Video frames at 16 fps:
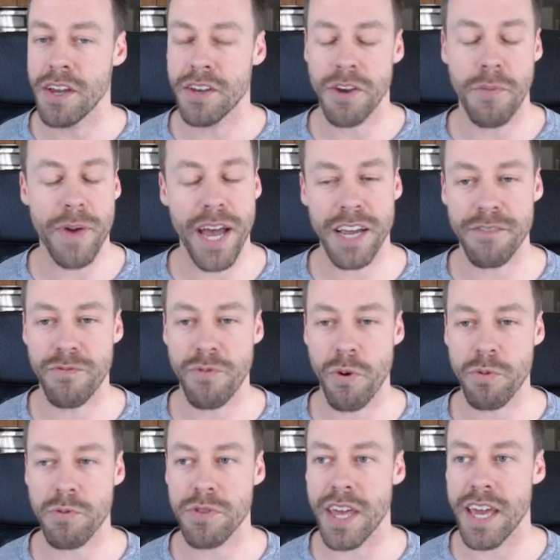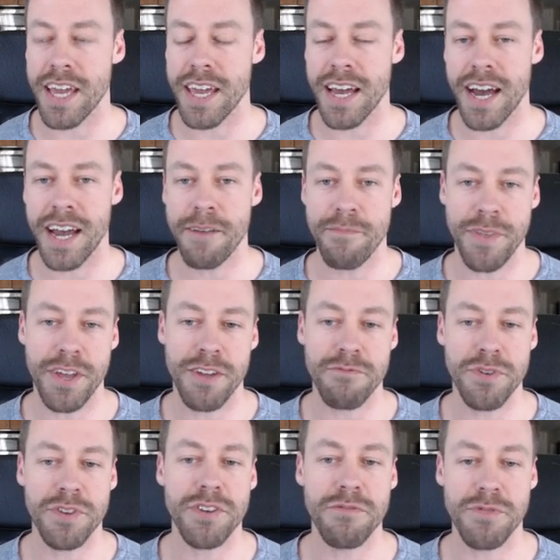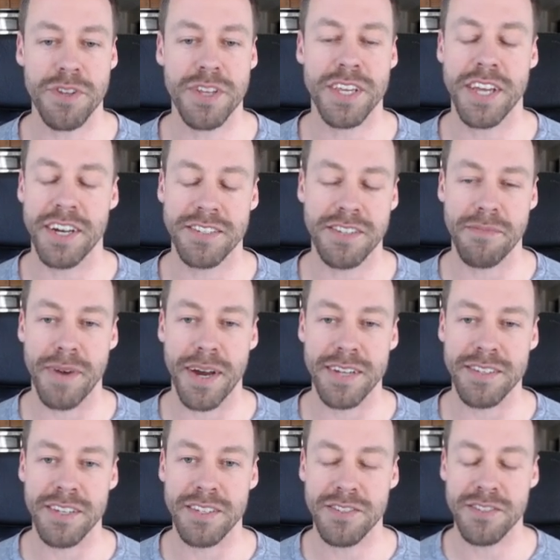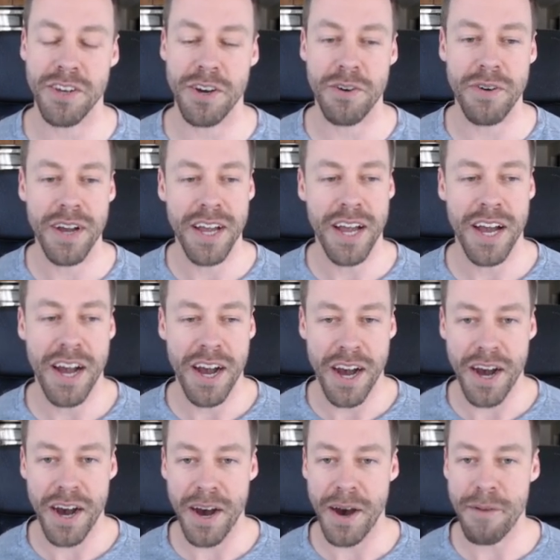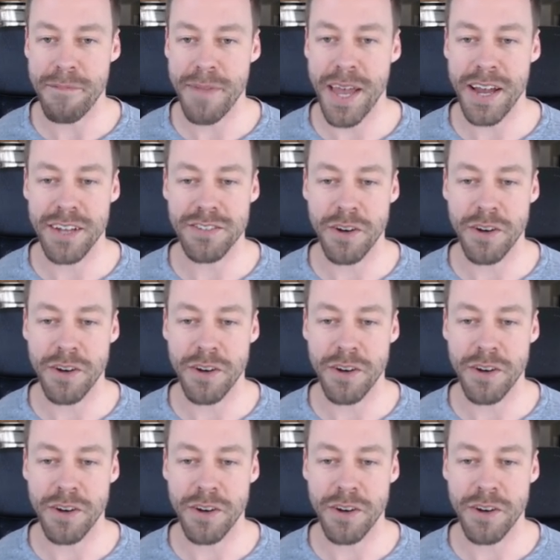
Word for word: go back and forth with AI, and really really customize it. So um, yeah, as